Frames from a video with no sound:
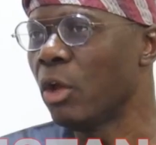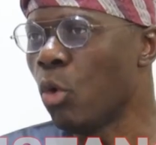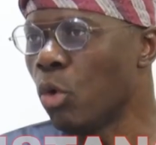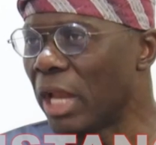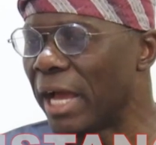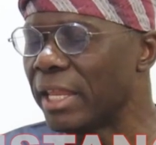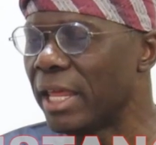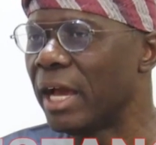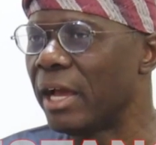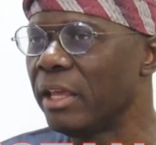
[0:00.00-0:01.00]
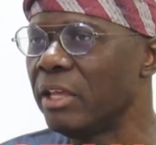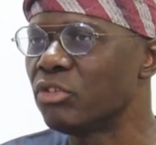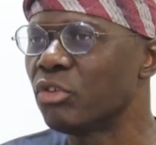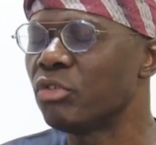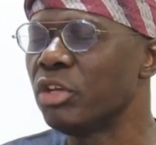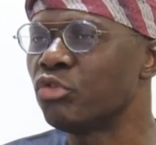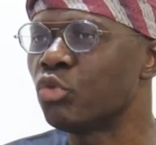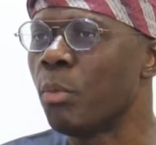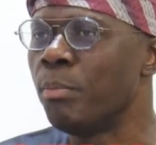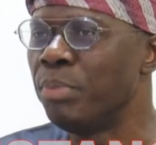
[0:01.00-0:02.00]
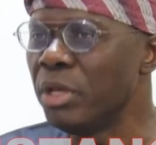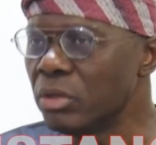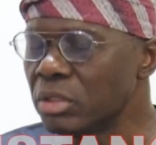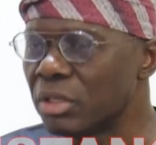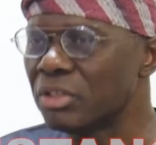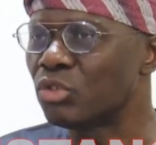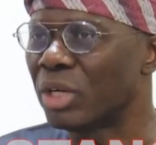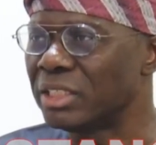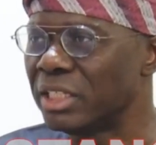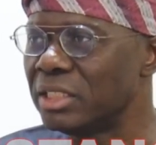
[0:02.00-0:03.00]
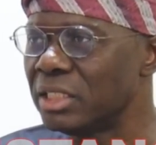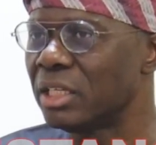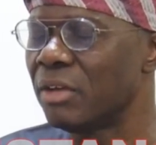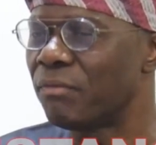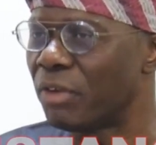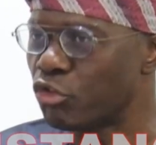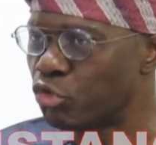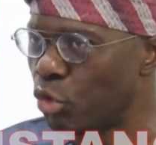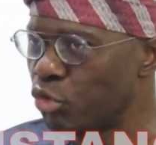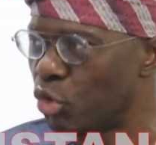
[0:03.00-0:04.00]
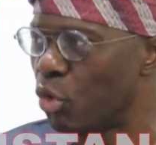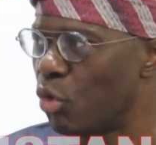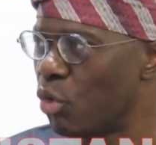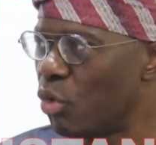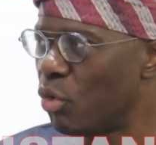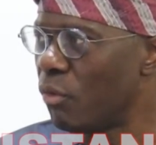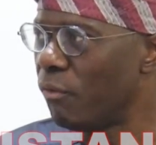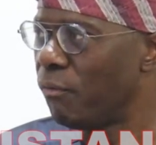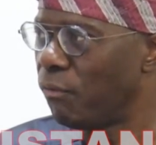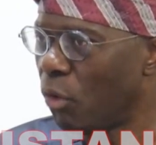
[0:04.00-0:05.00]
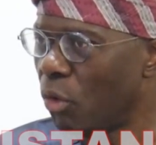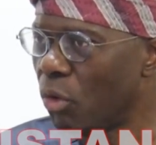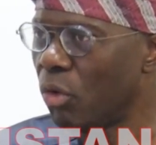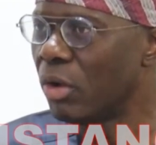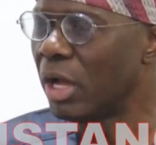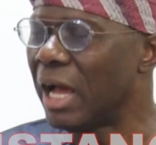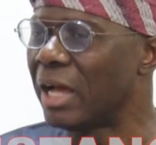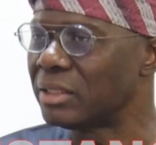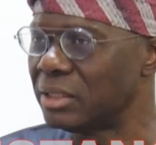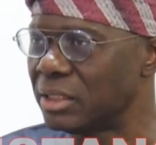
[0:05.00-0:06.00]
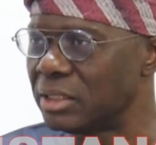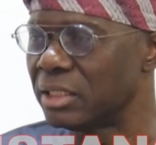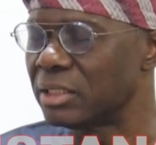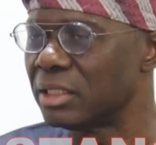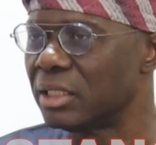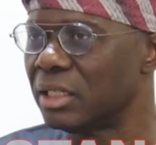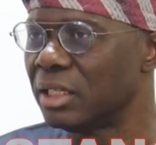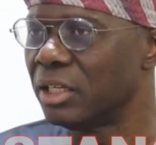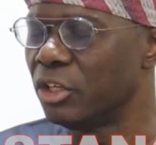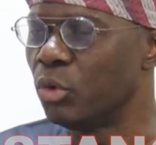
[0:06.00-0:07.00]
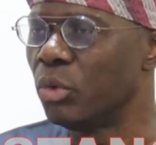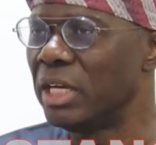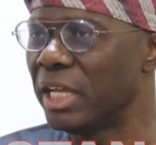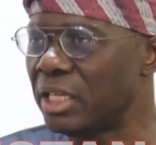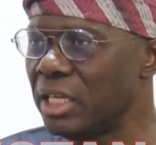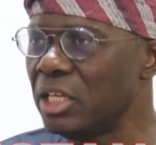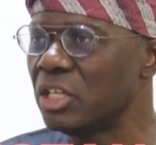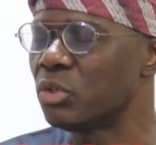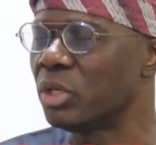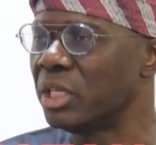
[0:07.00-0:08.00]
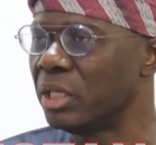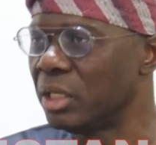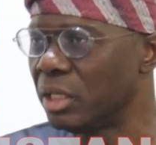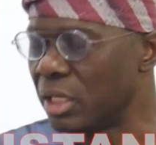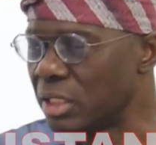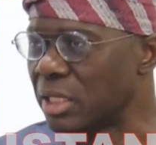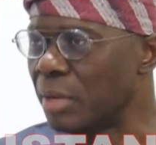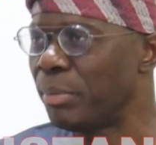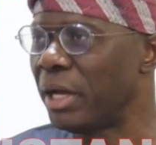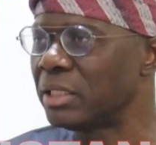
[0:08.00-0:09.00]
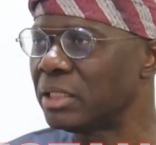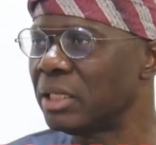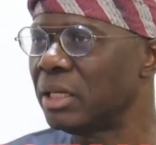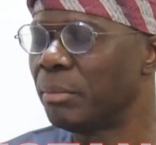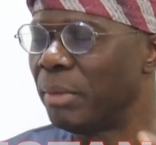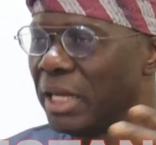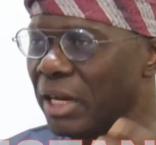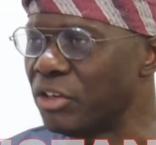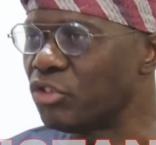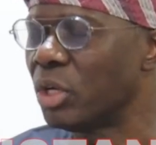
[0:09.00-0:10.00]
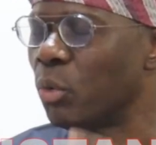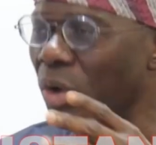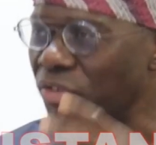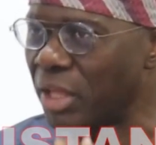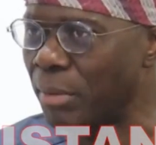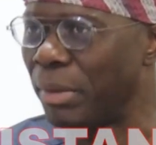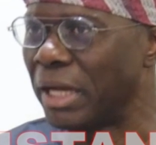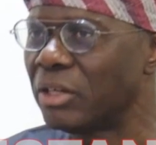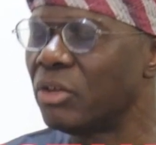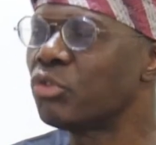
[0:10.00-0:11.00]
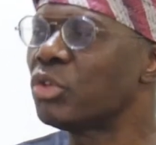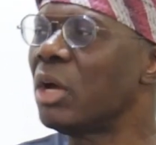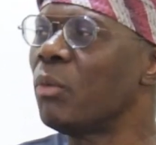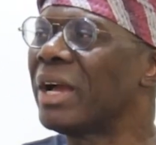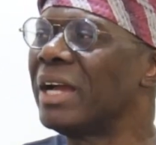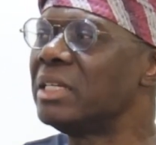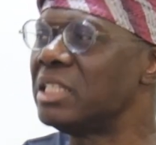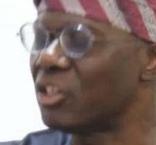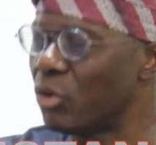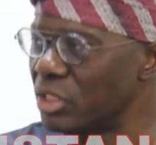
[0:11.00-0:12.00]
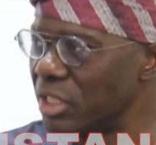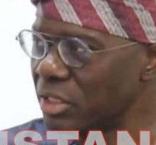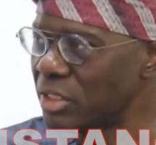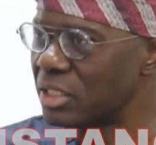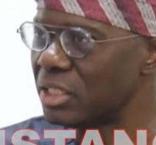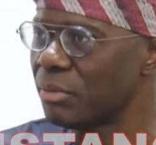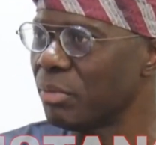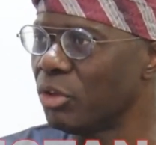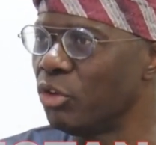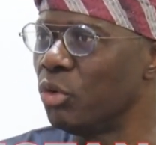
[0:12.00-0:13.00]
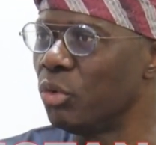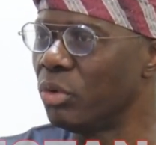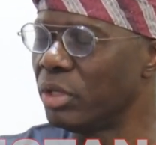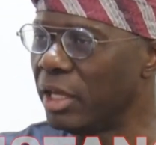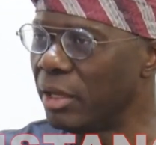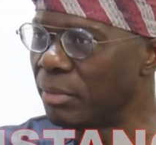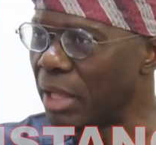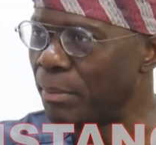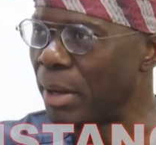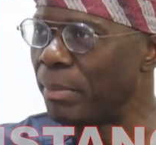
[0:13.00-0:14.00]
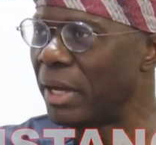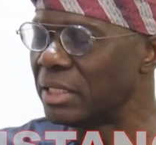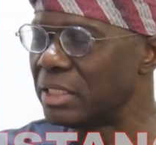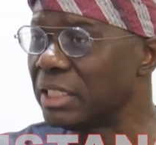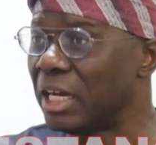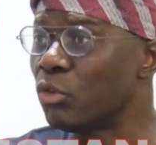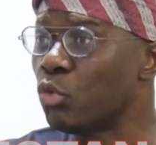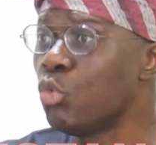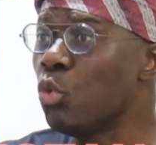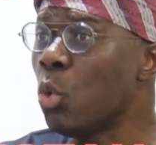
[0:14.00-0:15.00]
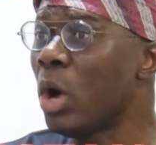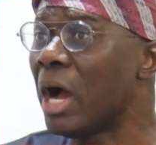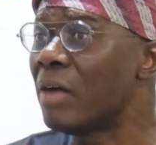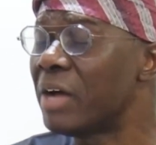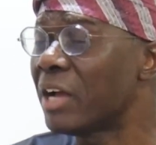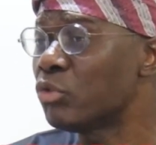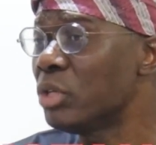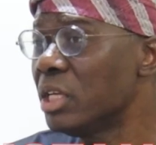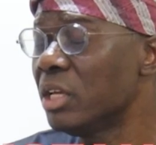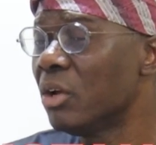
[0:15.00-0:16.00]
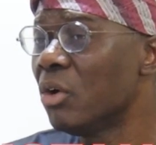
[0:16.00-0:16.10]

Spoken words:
whole idea is to build strategic infrastructure for our citizens. Lekki is on the eastern part, Badagry is on the western part, so that we can decongest, Apapa and Tingan, who have actually